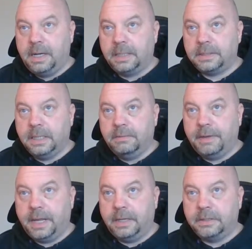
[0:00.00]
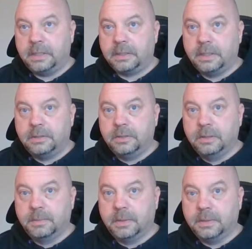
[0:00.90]
us the advantage as
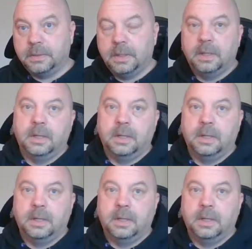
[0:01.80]
consumers